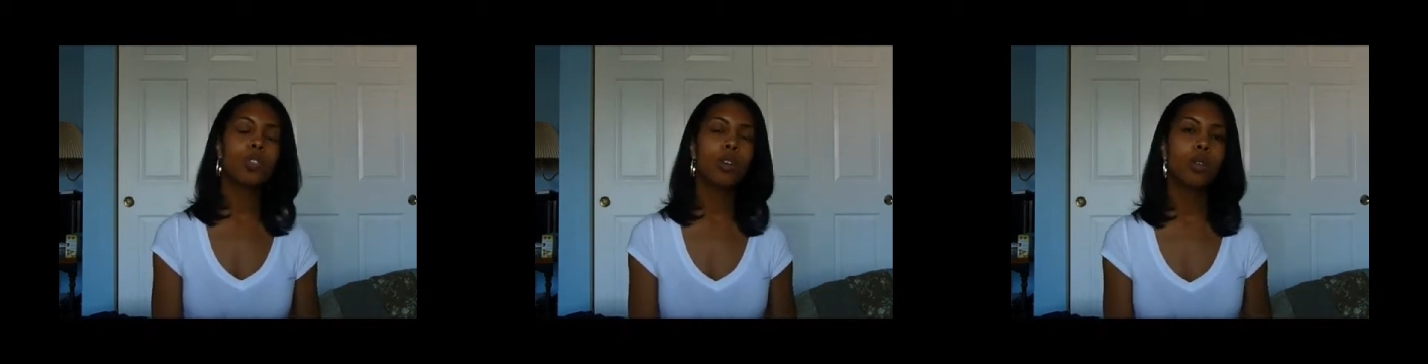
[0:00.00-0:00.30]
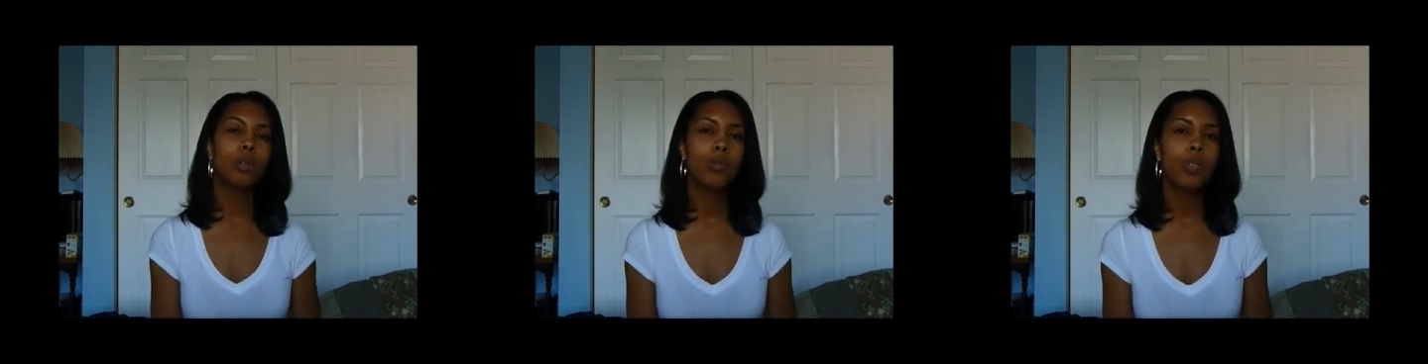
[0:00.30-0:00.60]

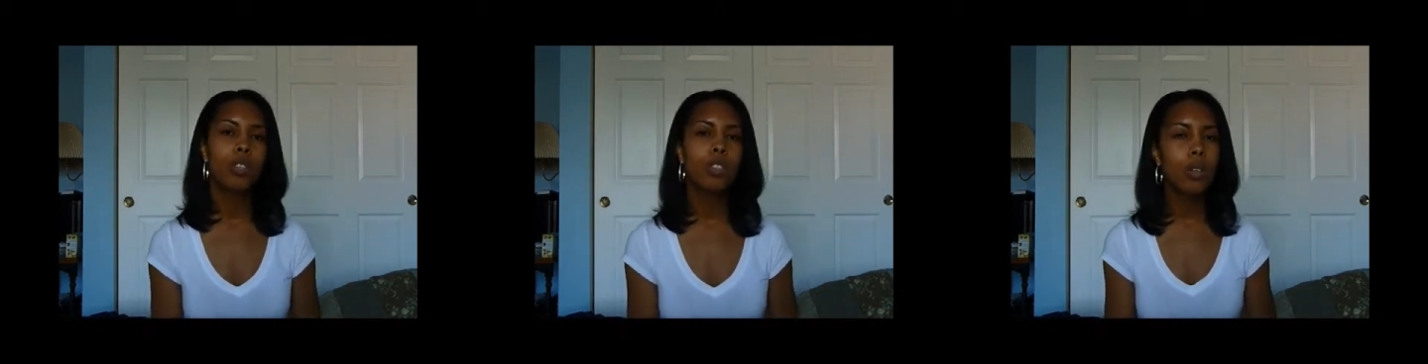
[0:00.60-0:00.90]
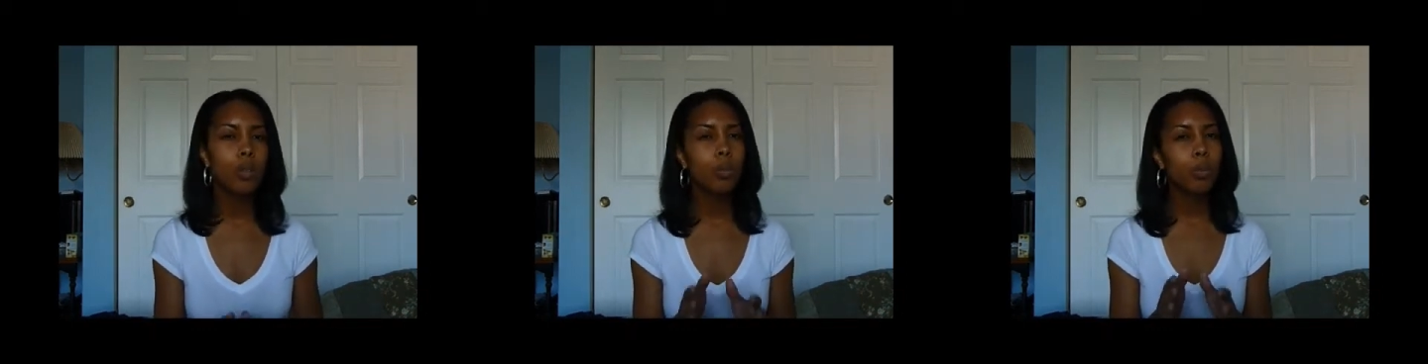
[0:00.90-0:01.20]
So
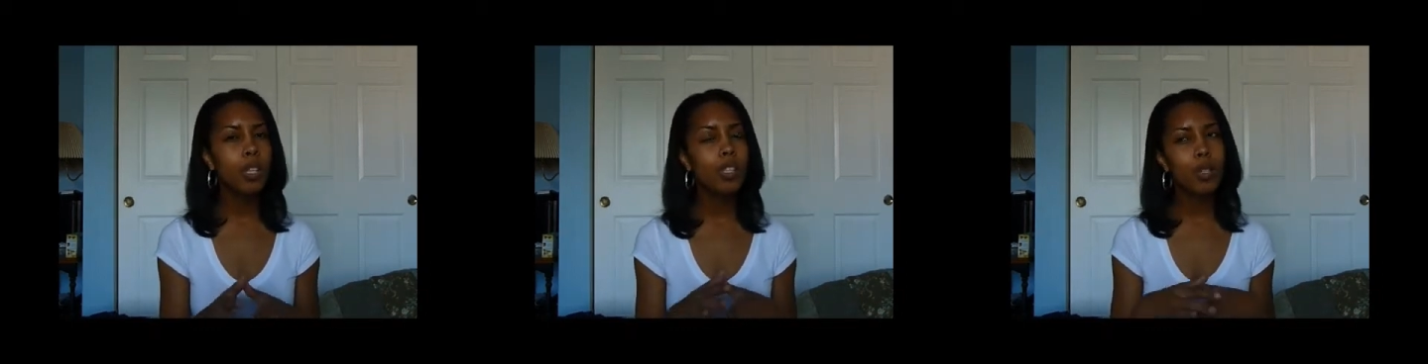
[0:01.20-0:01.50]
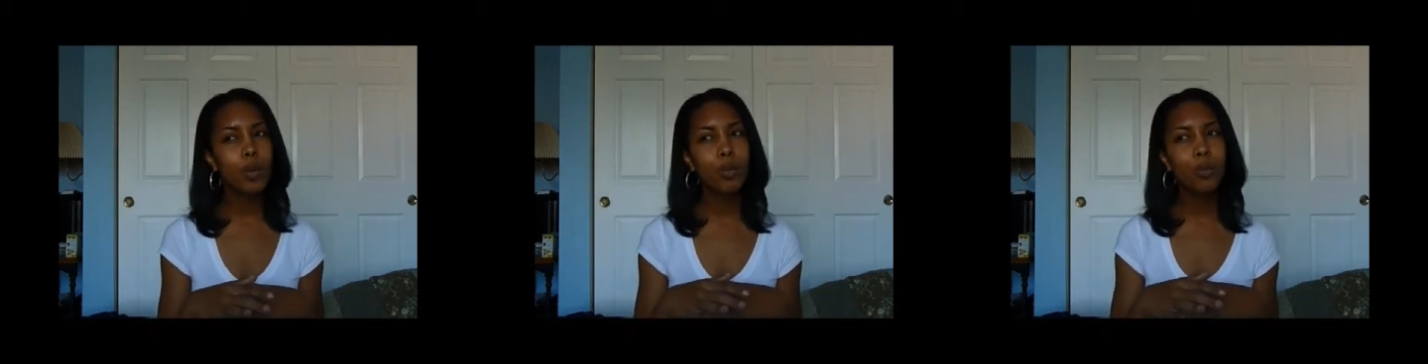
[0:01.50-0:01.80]
don't be
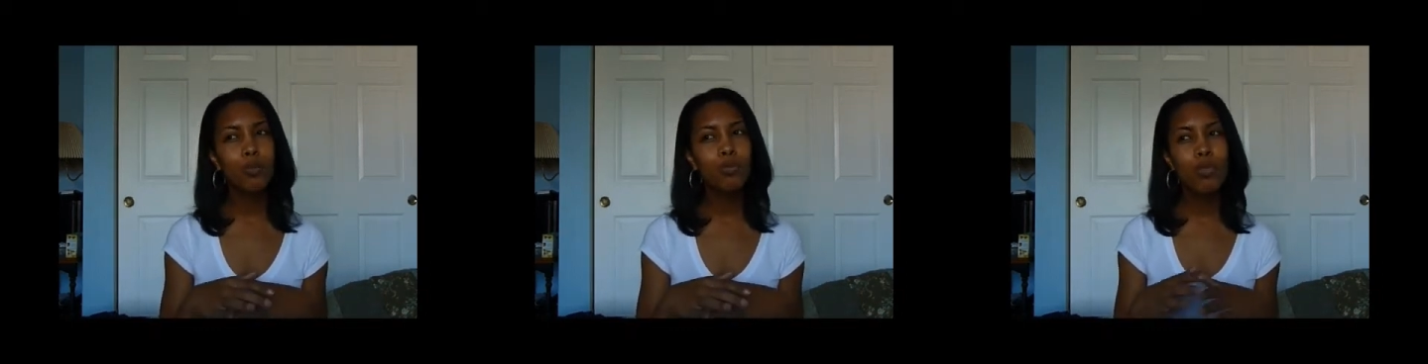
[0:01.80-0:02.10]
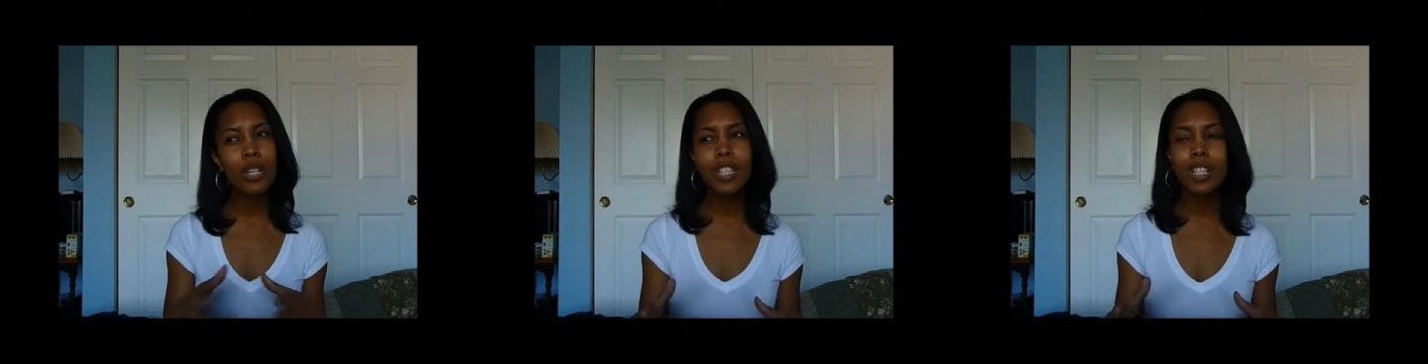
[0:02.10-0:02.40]
so
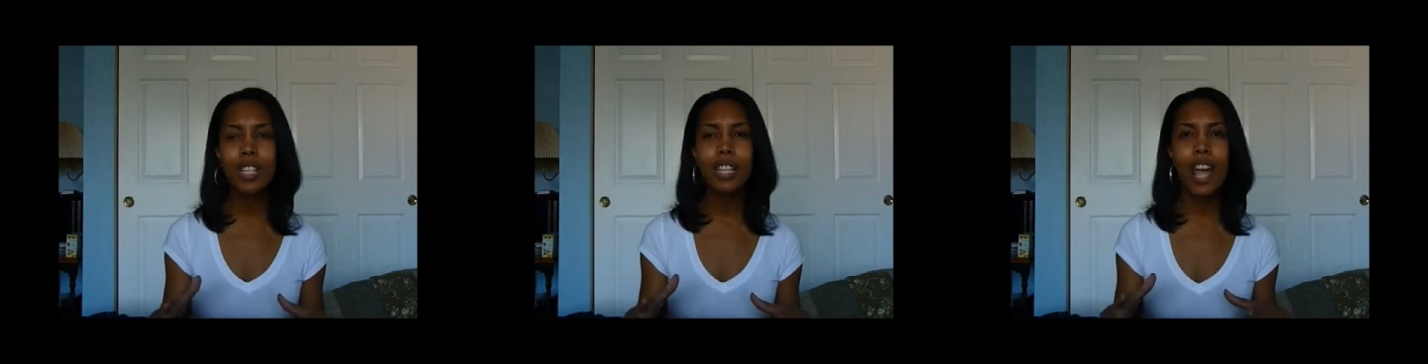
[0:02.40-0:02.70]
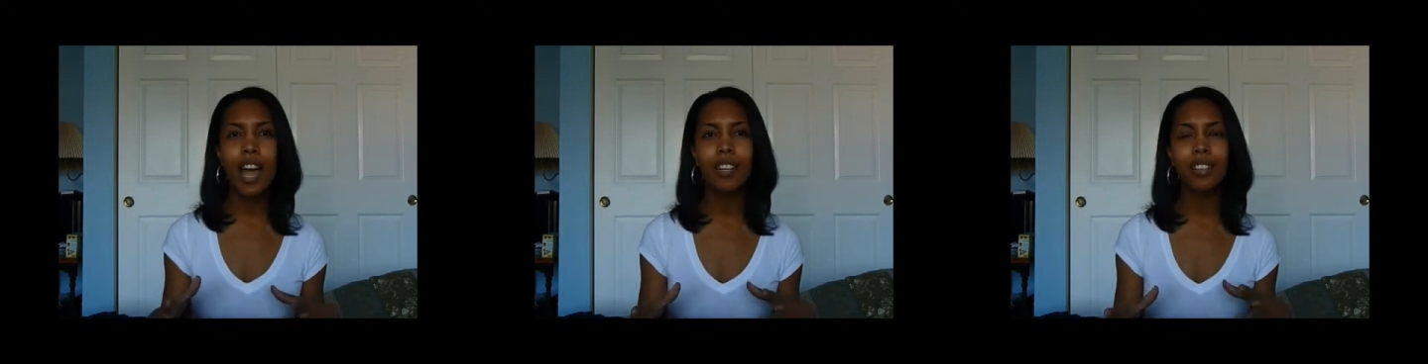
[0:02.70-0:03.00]
rigid
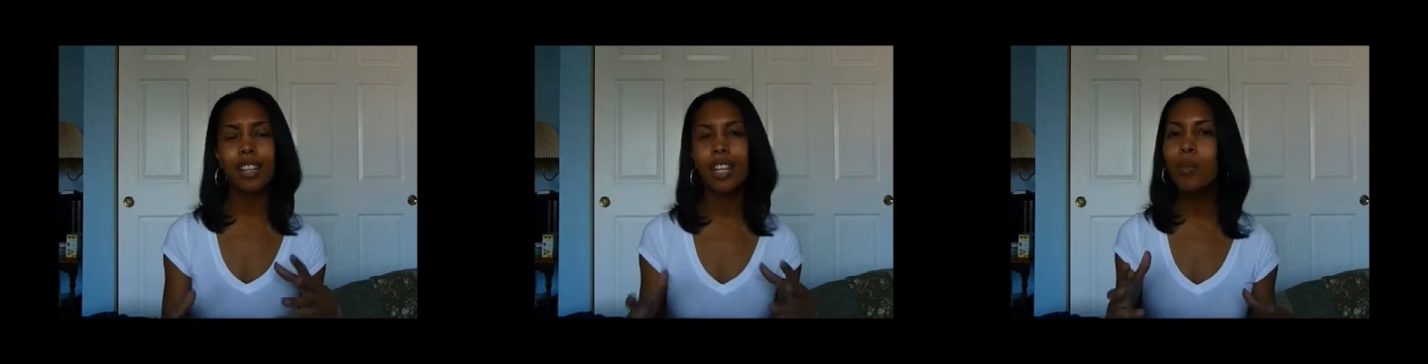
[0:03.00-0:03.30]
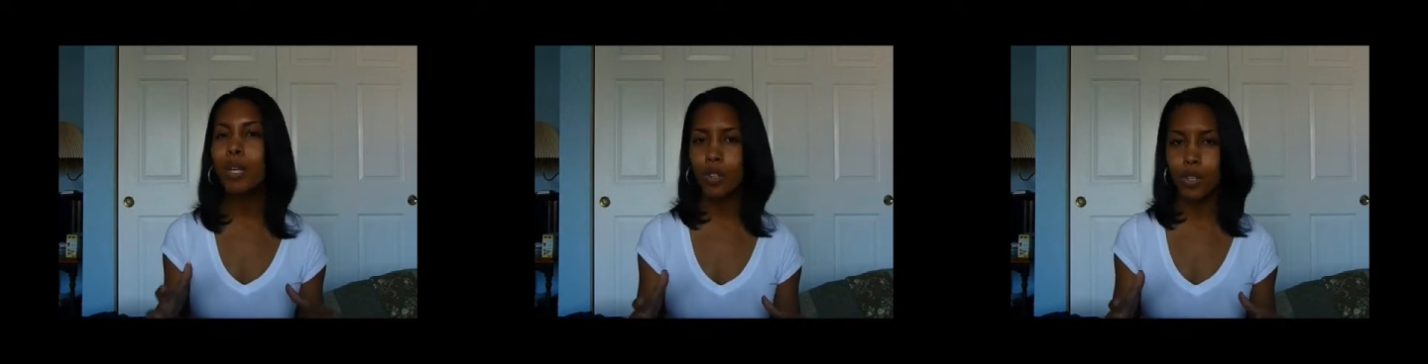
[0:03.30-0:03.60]
and
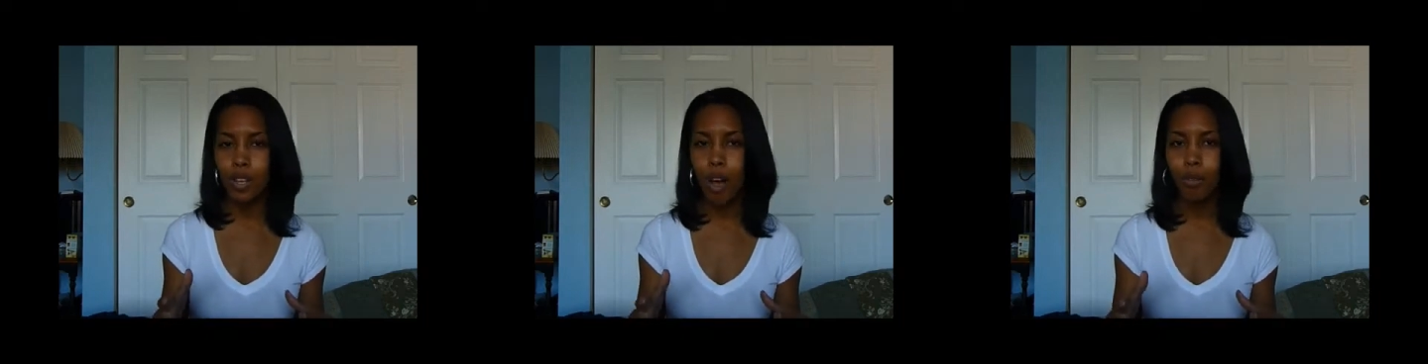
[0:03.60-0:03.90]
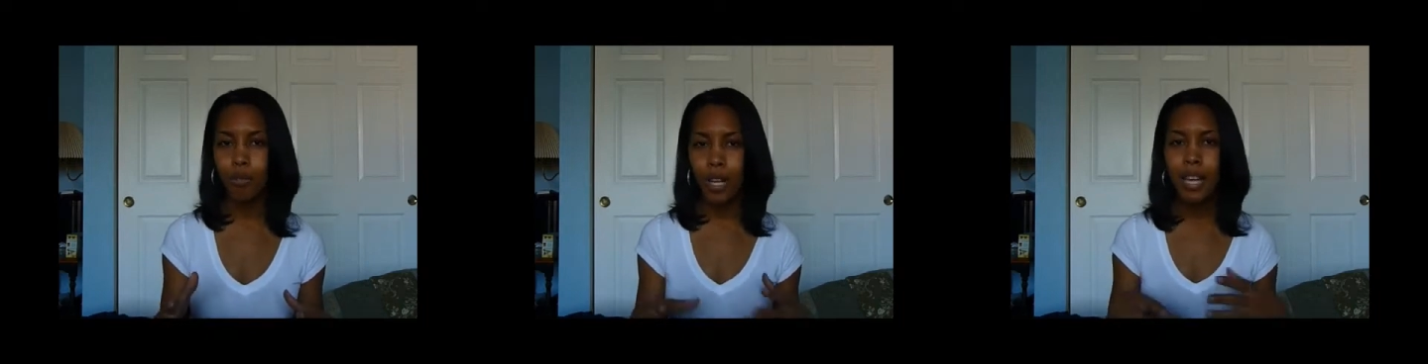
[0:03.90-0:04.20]
limit yourself.